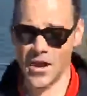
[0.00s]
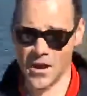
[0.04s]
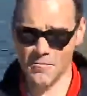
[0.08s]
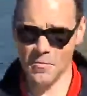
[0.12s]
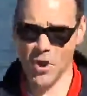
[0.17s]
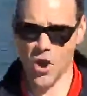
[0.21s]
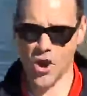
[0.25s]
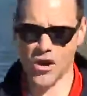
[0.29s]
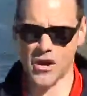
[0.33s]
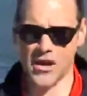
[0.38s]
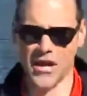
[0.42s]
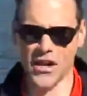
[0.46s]
on
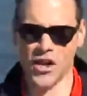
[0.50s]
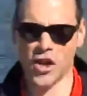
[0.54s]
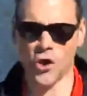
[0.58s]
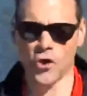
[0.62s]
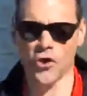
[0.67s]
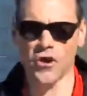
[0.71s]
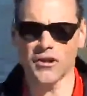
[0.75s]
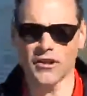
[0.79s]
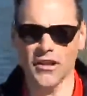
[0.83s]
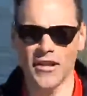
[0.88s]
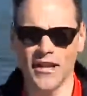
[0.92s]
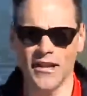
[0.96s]
market
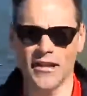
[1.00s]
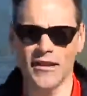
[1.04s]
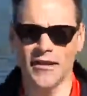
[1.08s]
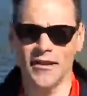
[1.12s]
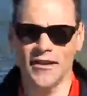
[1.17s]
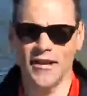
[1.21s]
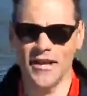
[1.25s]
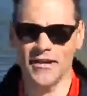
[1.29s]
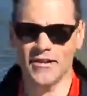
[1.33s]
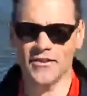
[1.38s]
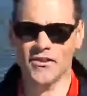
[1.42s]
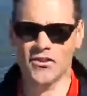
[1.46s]
currently
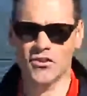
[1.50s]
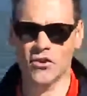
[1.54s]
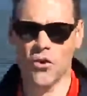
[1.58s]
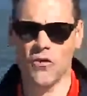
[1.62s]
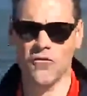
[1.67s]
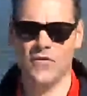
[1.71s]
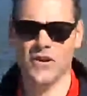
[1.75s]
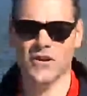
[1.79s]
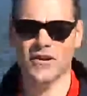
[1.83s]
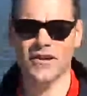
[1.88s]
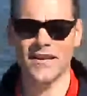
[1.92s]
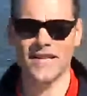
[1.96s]
in
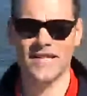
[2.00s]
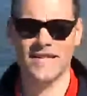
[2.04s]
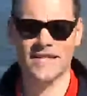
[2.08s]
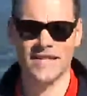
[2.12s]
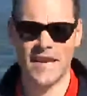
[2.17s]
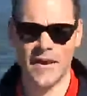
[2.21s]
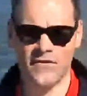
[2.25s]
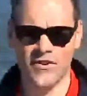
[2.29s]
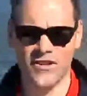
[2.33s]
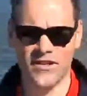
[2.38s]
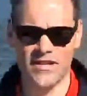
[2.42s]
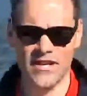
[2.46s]
Stouffville is
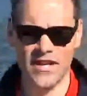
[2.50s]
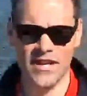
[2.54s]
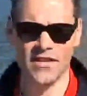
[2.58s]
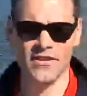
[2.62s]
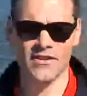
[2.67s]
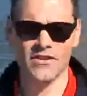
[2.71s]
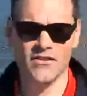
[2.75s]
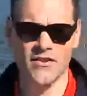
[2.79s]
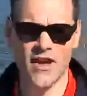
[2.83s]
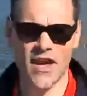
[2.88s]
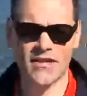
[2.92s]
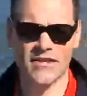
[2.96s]

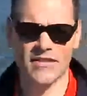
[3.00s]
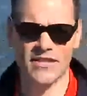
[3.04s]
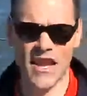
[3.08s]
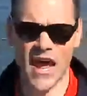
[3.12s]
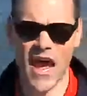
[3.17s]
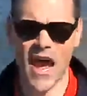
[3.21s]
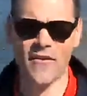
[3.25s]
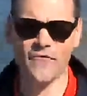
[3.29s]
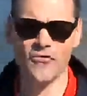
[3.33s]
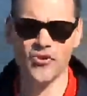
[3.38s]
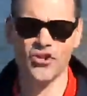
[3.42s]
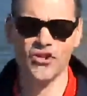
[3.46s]
17, so that's the
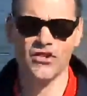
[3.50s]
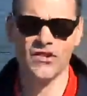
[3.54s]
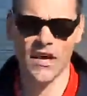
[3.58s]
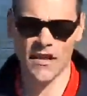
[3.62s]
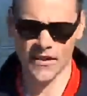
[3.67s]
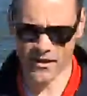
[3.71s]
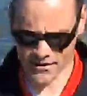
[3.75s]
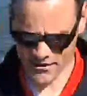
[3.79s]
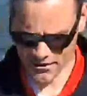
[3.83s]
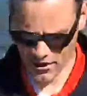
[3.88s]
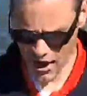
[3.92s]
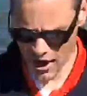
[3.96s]
average
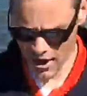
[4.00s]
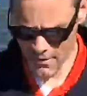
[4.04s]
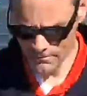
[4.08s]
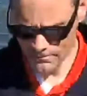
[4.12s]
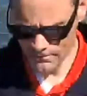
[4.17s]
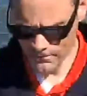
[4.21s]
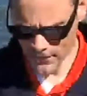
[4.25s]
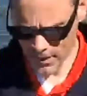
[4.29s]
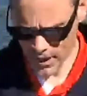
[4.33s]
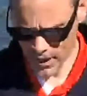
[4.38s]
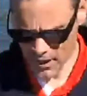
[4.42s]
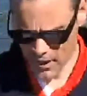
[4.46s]
selling
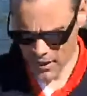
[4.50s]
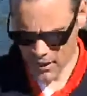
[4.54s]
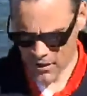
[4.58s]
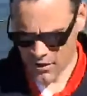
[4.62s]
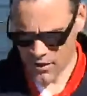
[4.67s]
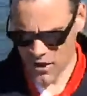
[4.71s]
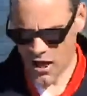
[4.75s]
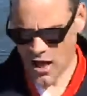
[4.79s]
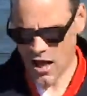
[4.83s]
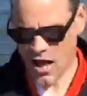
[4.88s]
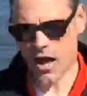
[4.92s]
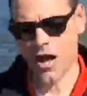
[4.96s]
time.
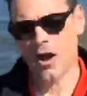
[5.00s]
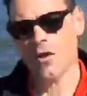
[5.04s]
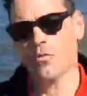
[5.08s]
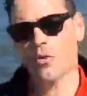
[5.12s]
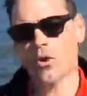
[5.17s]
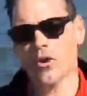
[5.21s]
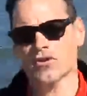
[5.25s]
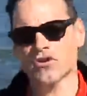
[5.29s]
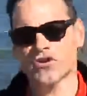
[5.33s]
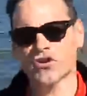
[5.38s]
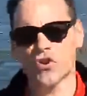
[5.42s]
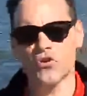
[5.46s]

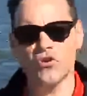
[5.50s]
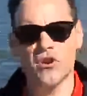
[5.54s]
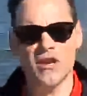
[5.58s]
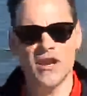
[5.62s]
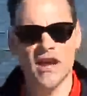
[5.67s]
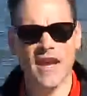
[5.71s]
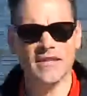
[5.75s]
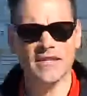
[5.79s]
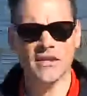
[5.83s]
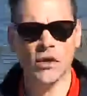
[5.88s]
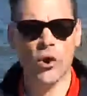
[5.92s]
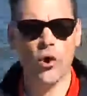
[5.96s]
Whereas 30
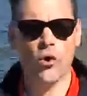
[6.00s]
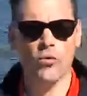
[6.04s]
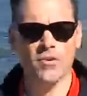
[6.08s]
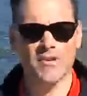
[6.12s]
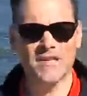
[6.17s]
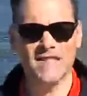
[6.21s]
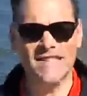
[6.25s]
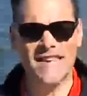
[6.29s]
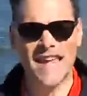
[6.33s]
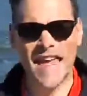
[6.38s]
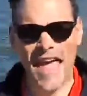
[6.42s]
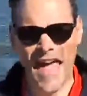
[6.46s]
days ago it
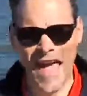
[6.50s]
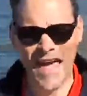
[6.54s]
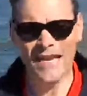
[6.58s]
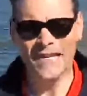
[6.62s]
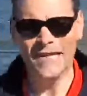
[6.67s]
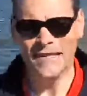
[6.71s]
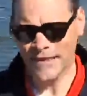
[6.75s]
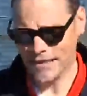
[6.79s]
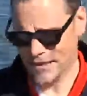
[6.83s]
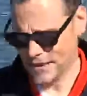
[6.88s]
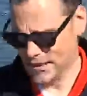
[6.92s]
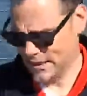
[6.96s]
was
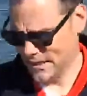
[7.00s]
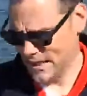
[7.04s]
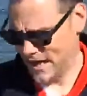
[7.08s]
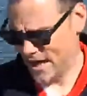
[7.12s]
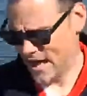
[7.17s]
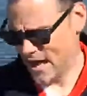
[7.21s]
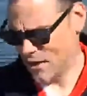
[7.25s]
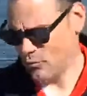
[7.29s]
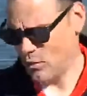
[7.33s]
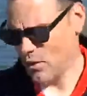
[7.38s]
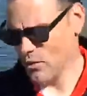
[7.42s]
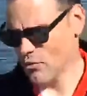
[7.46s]
10,
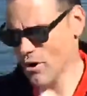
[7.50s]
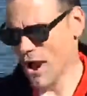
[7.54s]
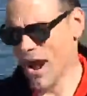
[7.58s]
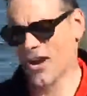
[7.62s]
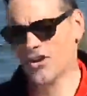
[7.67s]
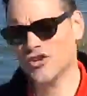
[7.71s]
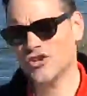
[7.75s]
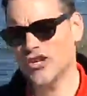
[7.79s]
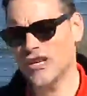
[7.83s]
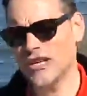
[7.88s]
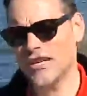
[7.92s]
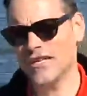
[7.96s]
and we were
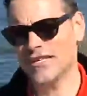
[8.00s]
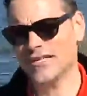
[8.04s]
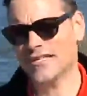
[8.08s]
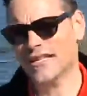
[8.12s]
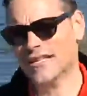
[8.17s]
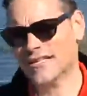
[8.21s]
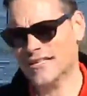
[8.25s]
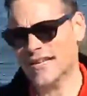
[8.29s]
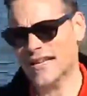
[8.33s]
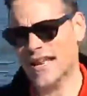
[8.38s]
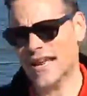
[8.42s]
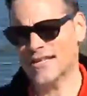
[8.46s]
actually,
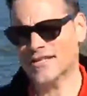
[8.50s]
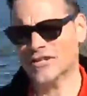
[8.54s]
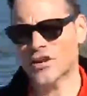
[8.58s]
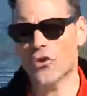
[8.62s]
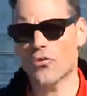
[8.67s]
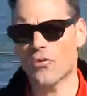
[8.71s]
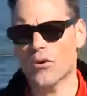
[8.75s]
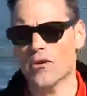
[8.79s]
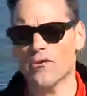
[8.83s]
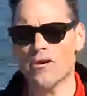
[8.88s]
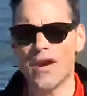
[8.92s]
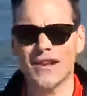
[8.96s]
60 days ago,
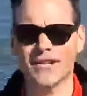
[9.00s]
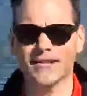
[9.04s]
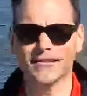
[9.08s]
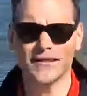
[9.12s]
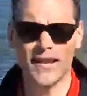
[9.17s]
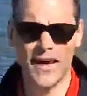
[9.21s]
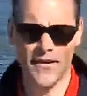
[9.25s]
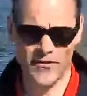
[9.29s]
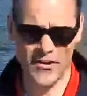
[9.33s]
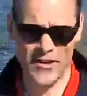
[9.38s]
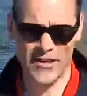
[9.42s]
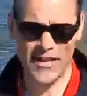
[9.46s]
we were at
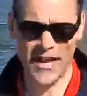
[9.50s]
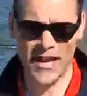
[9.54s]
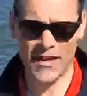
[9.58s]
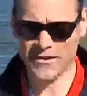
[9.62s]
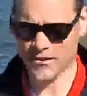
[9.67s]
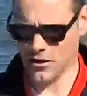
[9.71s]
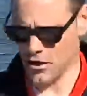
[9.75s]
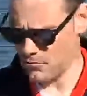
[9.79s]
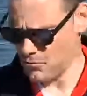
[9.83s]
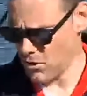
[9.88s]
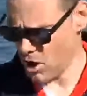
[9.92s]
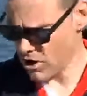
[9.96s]
11
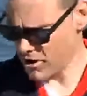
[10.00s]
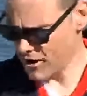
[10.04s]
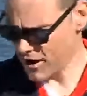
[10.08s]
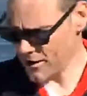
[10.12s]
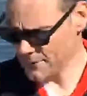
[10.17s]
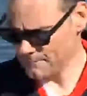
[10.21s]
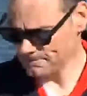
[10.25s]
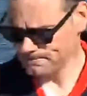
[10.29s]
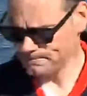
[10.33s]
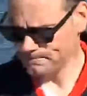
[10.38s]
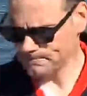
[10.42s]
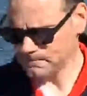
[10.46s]
days on
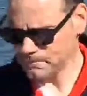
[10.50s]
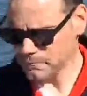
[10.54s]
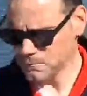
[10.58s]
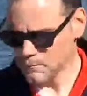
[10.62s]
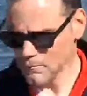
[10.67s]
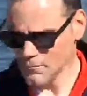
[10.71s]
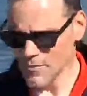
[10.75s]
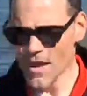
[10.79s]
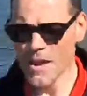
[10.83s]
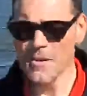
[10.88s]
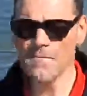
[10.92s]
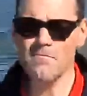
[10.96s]
market.
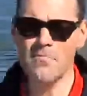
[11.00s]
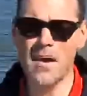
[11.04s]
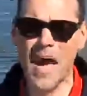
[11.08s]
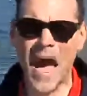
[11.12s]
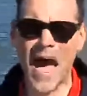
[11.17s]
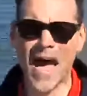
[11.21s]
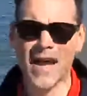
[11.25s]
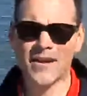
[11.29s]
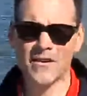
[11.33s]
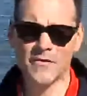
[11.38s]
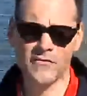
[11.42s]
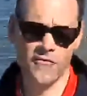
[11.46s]

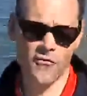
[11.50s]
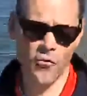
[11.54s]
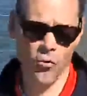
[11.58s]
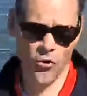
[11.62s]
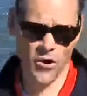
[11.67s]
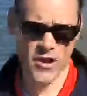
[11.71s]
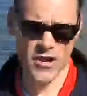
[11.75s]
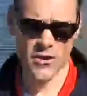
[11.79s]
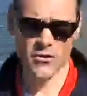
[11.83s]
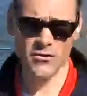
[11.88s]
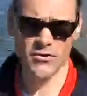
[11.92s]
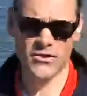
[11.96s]
Back
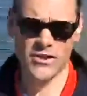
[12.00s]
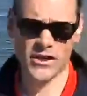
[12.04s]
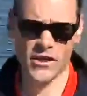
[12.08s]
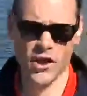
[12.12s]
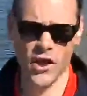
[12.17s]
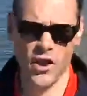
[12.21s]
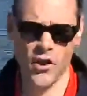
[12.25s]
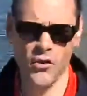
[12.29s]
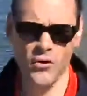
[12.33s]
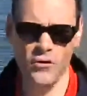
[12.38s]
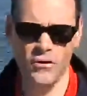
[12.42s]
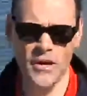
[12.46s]
4 years
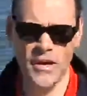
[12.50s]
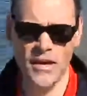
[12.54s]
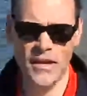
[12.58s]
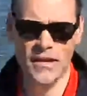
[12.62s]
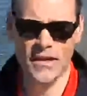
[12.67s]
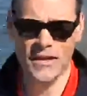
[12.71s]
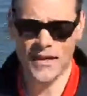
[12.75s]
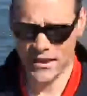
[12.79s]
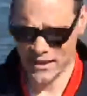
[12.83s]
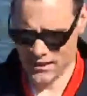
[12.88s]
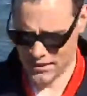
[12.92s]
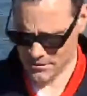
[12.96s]
ago,
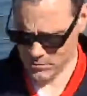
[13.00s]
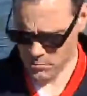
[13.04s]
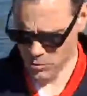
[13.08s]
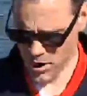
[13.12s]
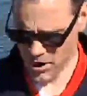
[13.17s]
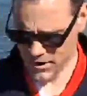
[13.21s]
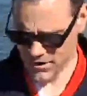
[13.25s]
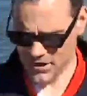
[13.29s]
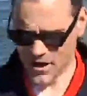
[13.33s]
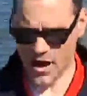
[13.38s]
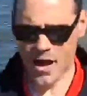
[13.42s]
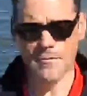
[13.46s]
in
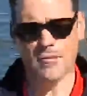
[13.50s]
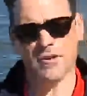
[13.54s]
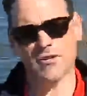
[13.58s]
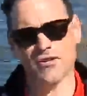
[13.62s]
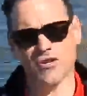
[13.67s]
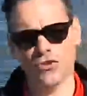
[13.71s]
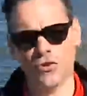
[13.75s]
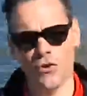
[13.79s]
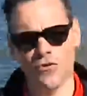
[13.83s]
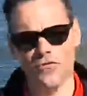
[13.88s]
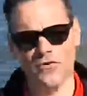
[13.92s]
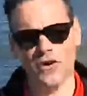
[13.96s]
springtime in
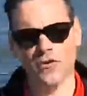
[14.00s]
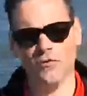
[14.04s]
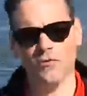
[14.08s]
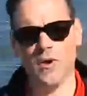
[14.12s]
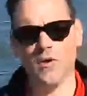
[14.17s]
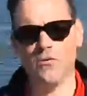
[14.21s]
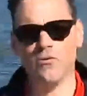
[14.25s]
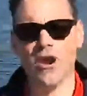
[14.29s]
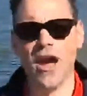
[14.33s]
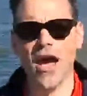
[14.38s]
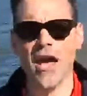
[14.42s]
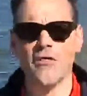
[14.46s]
Stouffville,
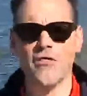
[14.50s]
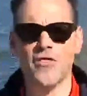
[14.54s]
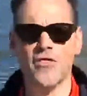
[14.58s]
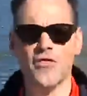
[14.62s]
we were at